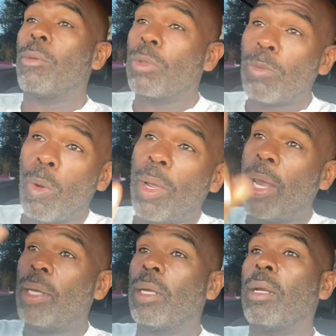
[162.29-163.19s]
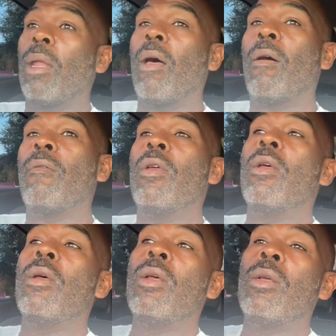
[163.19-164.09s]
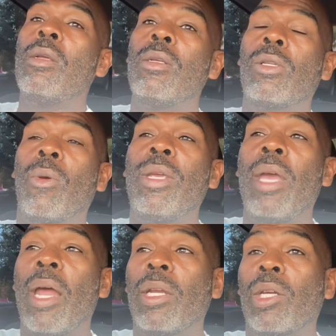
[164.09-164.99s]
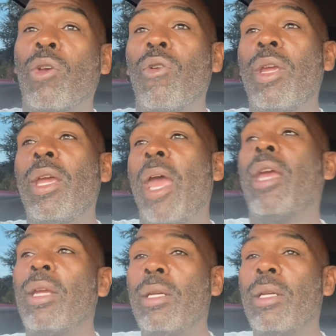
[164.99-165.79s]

It was more hate than love. So he had to create